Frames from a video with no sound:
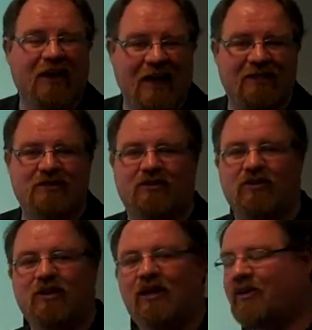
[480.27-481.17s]
LANs or
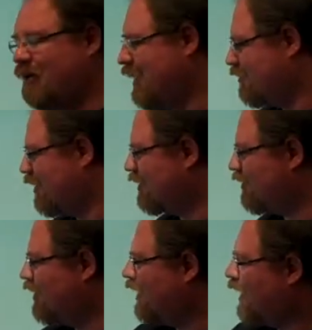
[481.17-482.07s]
local area networks,
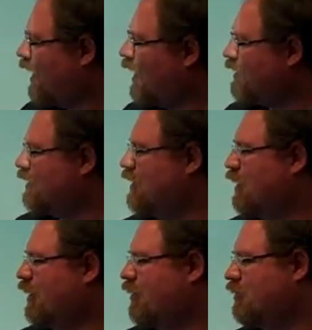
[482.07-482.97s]
and then
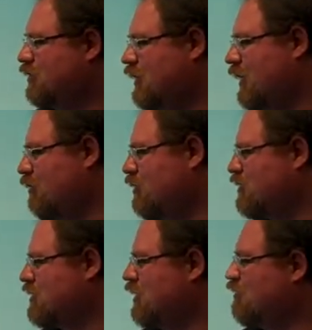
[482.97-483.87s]
IrDA, which
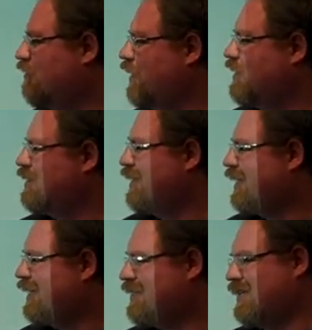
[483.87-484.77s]
is the Infrared
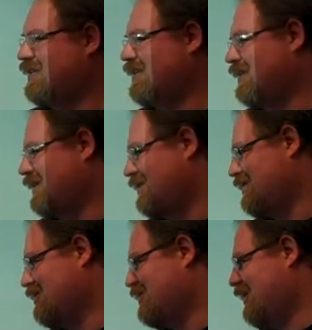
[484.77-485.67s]
Data
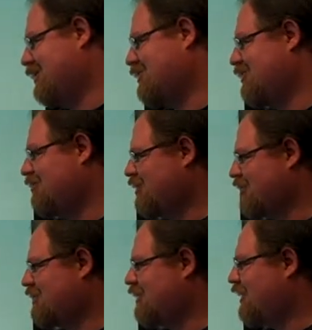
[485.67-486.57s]
Association, which
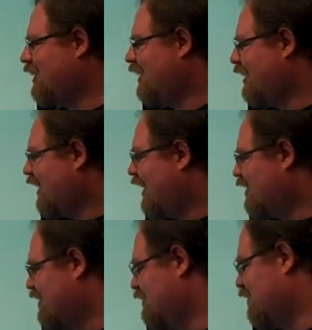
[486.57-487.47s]
is a
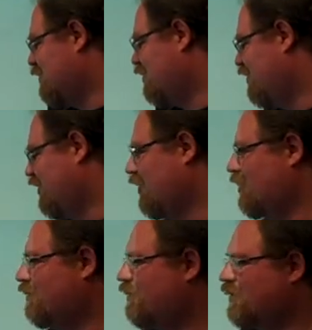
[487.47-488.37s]
transmission
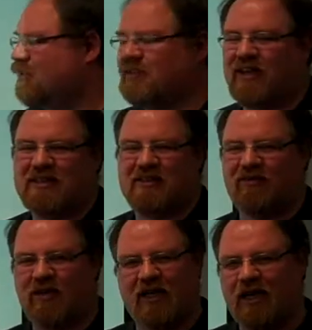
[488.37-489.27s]
protocol for devices
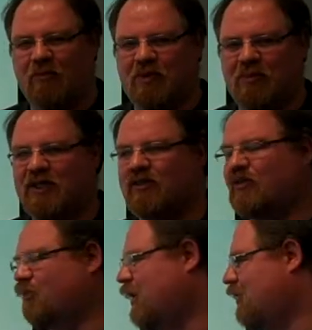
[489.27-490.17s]
only a couple of
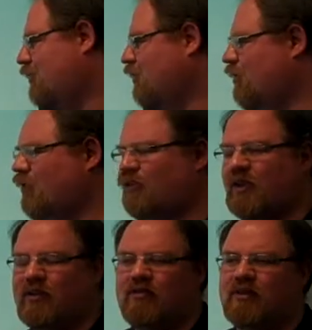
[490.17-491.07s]
meters away. So you
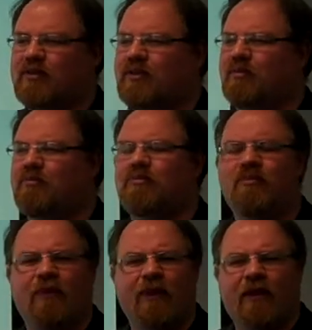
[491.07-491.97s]
see some
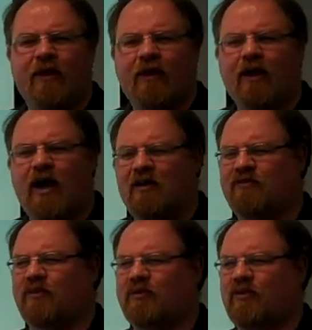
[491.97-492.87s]

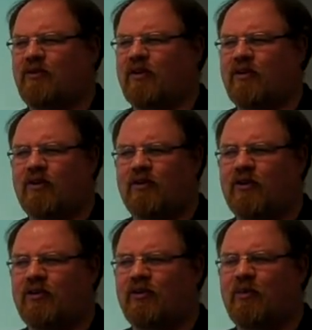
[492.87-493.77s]
iPhones or
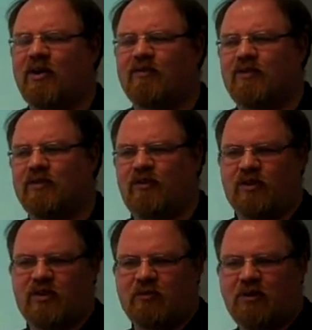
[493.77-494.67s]
smartphones that
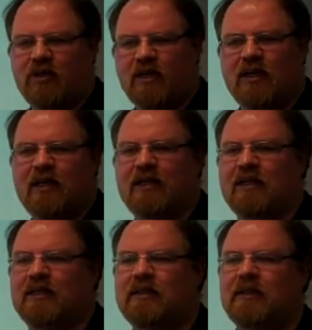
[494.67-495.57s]
you can plug in a little